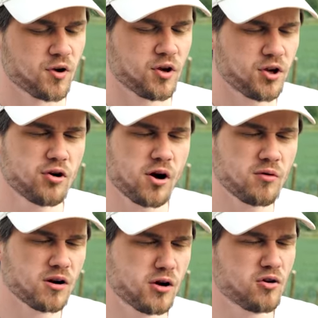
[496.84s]
You, you
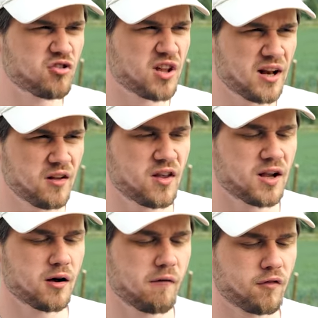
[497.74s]
don't lose
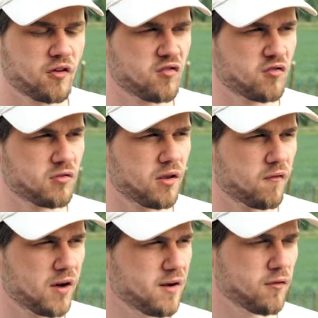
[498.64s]
anything of the the
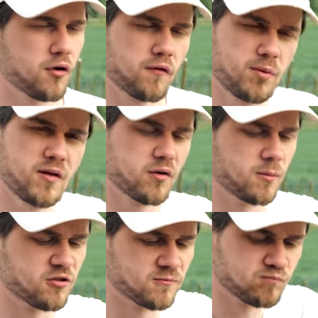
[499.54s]
flavor of beef
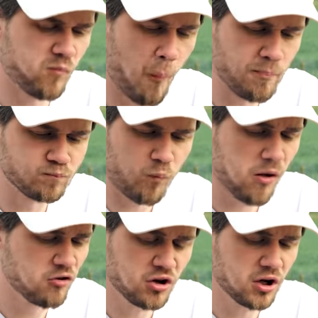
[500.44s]
ribs.
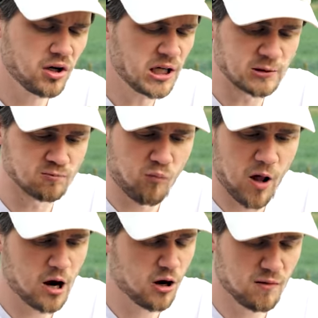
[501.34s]
It's still there,
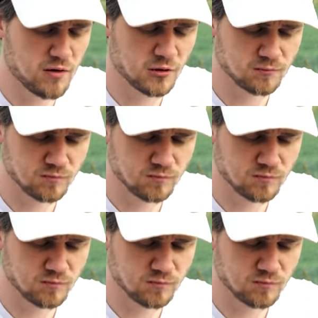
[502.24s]
and I love it.